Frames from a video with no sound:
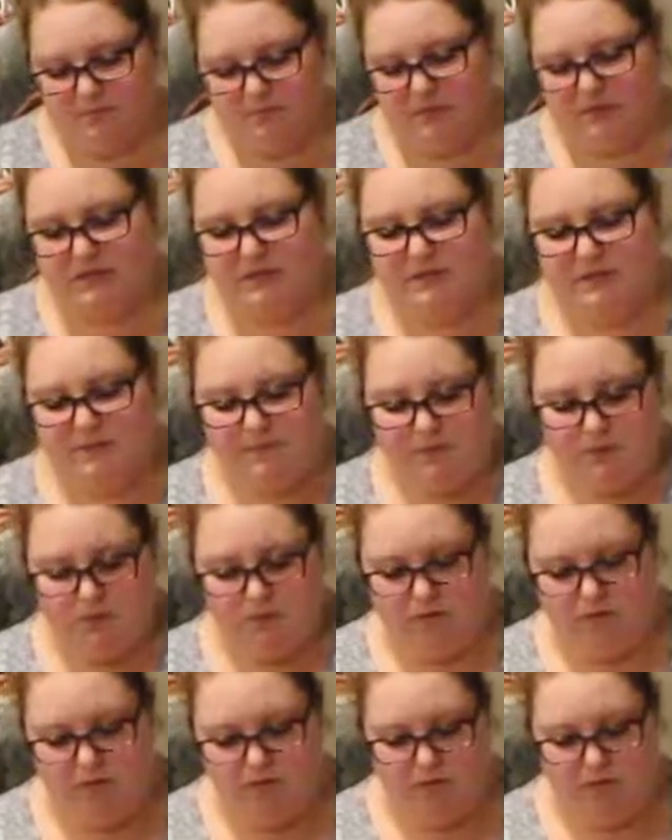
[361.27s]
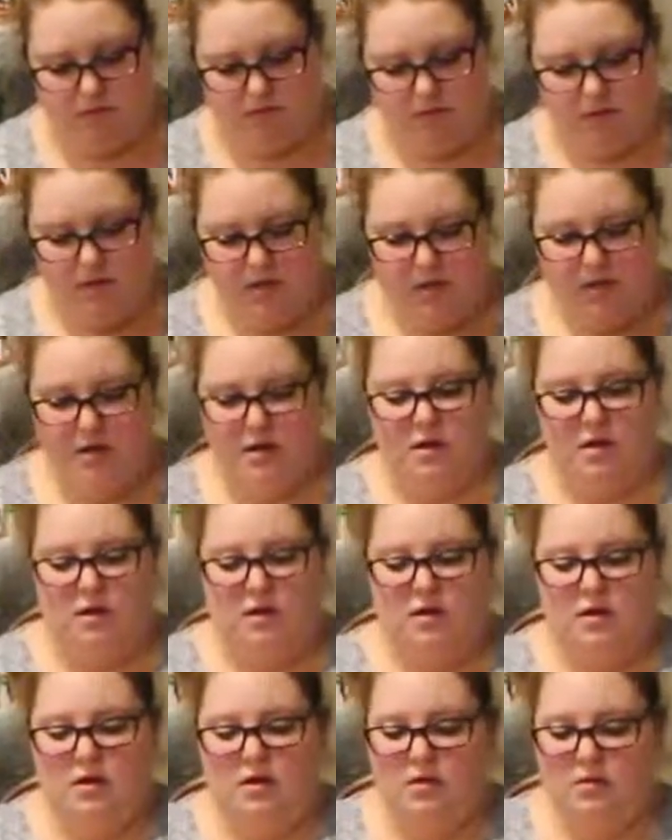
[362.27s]
At least something. It
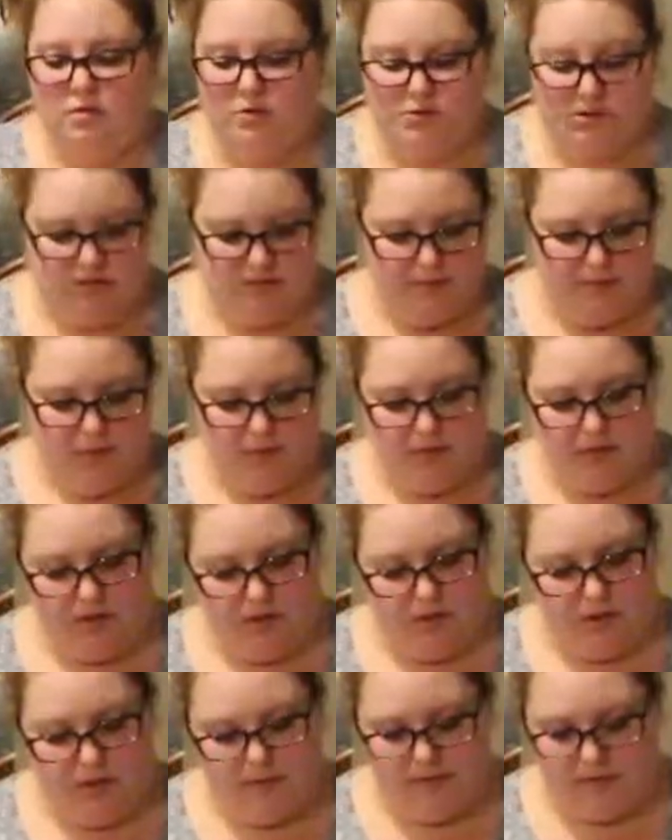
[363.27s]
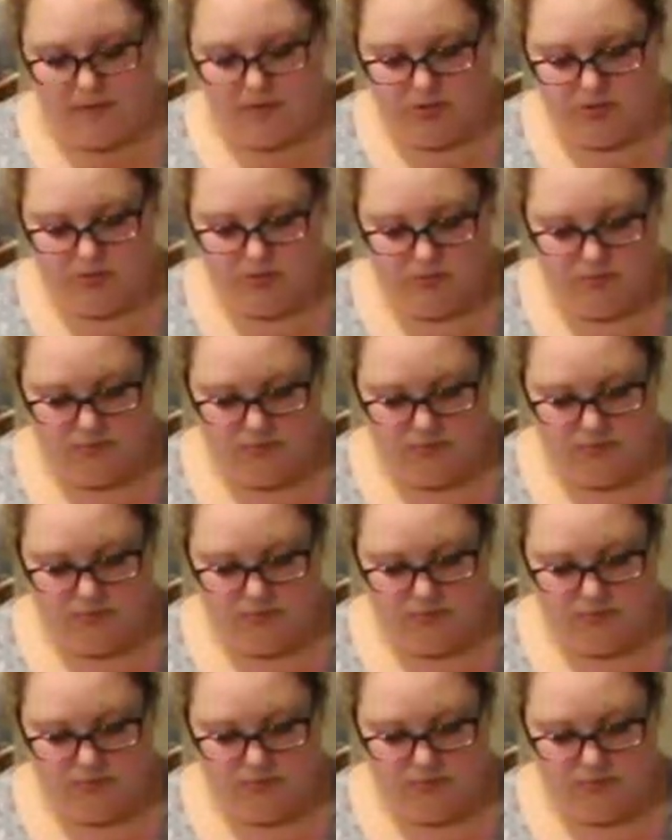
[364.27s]
wouldn't just be going in the garbage.